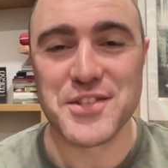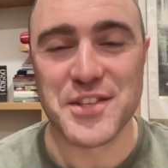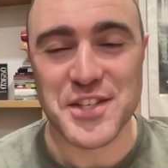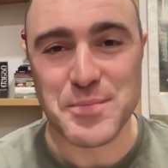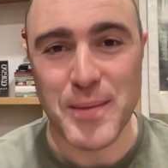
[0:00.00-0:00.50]

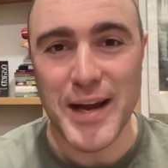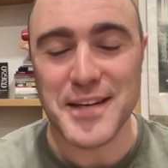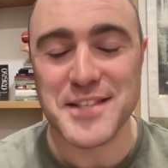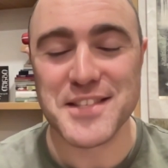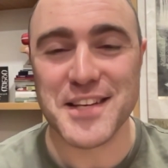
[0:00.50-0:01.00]
This is
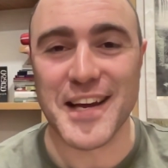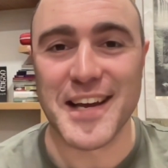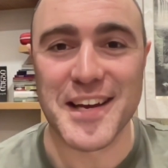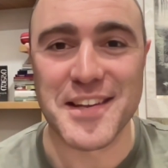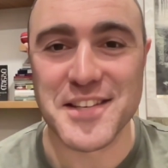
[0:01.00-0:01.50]
Max,
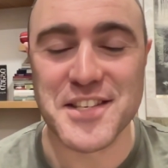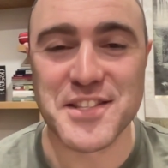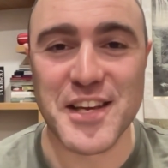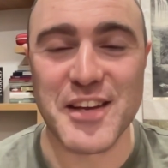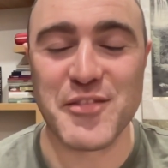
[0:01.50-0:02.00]
and this is
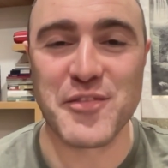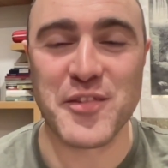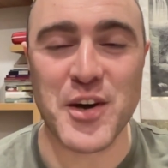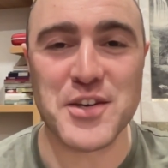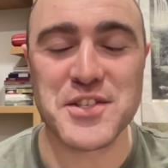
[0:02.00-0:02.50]
the
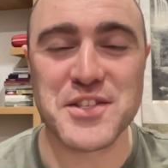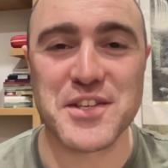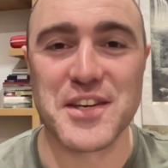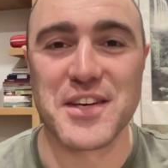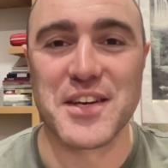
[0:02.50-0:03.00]
first